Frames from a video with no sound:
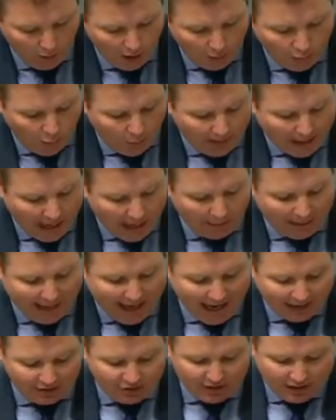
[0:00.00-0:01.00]
will be able to
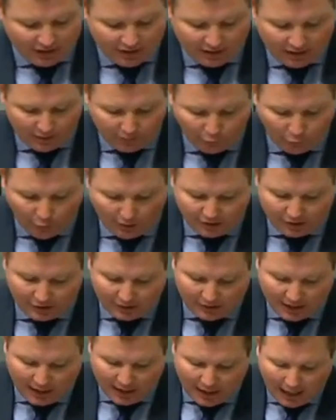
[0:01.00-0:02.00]
access their
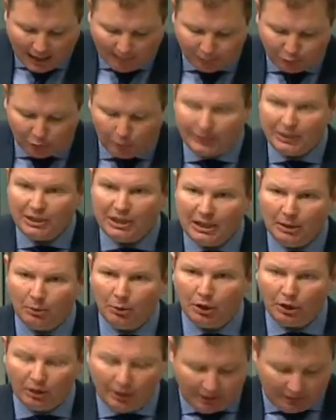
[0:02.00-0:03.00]
devices up to a year
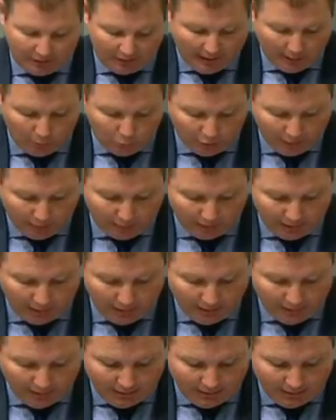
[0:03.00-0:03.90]
earlier than they would have been,